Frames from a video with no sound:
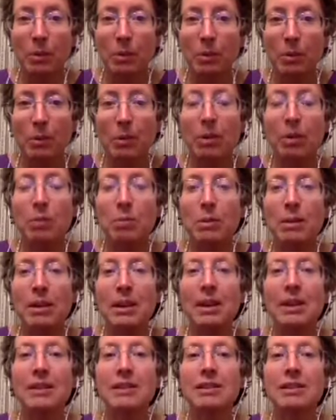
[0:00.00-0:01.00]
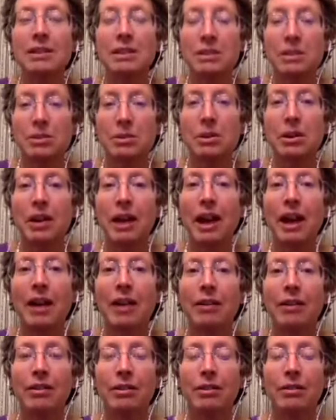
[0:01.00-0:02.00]
will begin to sort
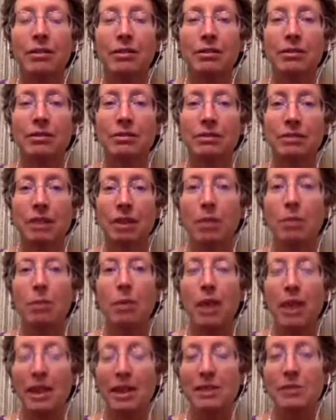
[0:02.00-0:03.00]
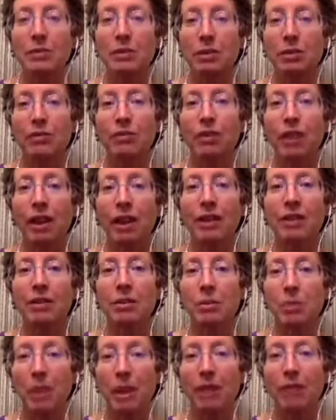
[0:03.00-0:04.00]
out ways we'll find a
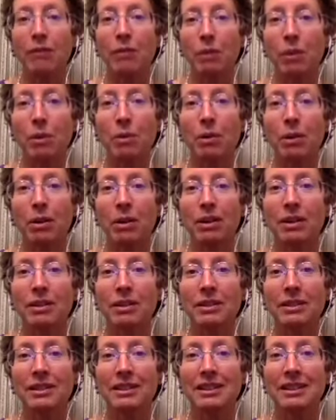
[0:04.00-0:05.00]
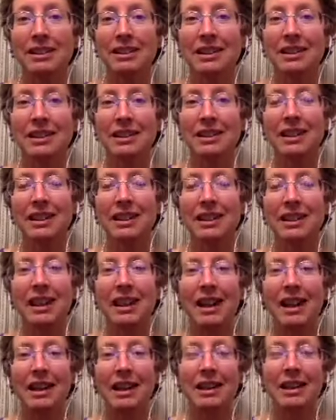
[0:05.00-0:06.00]
way forward.
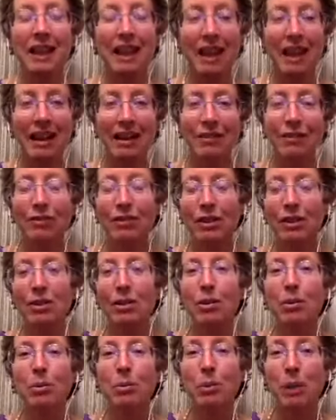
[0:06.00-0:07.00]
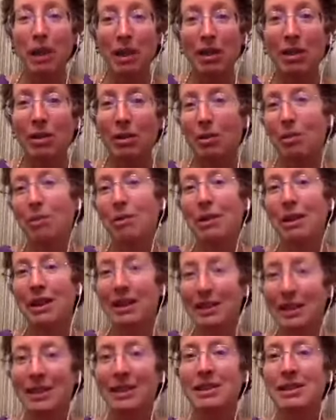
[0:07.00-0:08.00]
And I feel with you
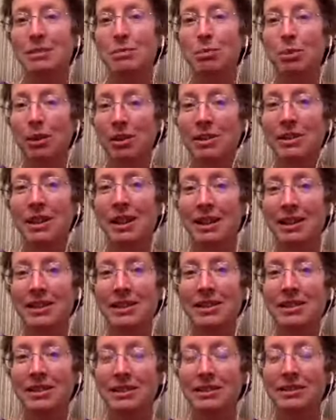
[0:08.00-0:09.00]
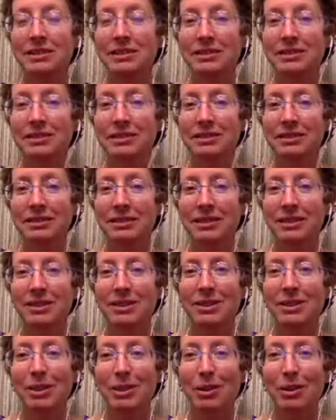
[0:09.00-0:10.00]
in this process.
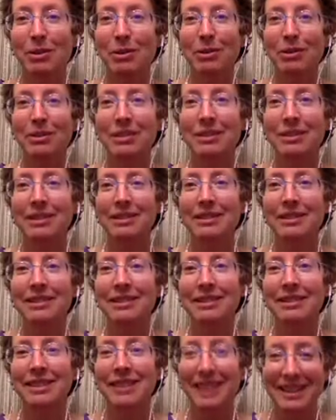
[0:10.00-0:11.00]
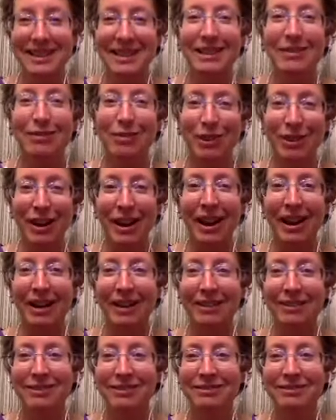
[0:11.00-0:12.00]
So that's it for now.
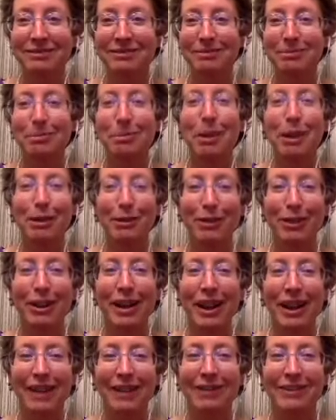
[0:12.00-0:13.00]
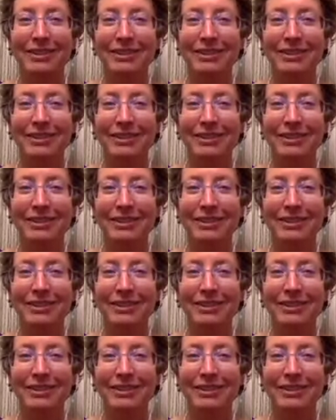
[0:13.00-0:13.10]
Bye for now.